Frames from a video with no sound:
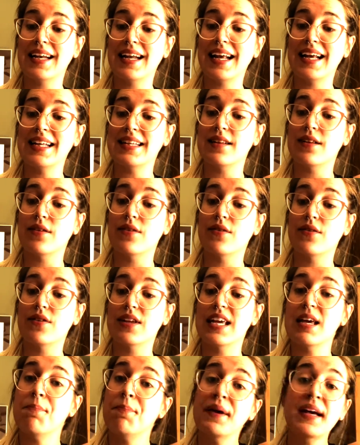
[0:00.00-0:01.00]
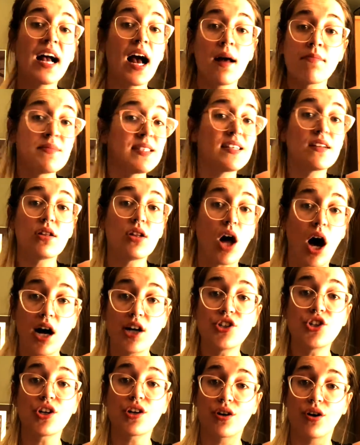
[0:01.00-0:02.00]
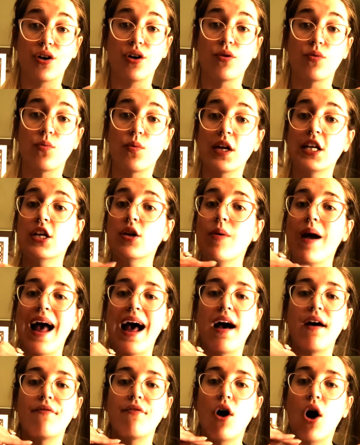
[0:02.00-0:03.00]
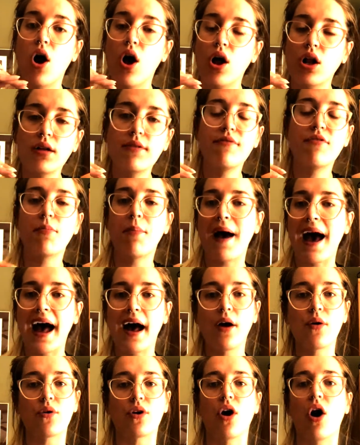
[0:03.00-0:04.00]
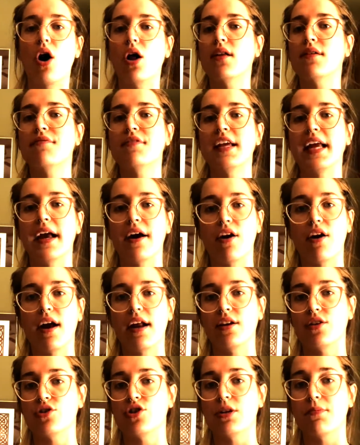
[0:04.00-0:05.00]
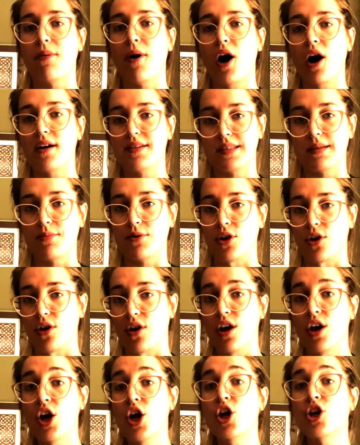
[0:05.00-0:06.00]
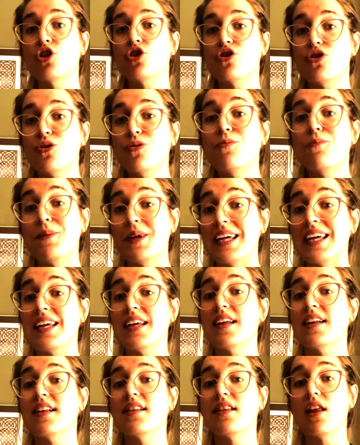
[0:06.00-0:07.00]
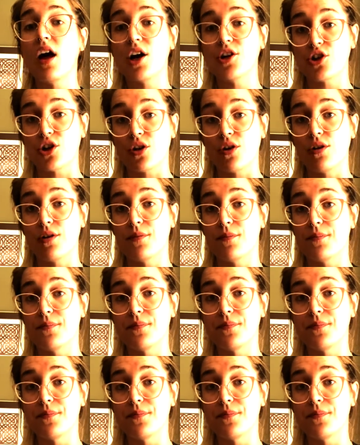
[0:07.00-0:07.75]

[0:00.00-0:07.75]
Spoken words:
It becomes illogical when you have all of the power, all of the air energy possible to be logical.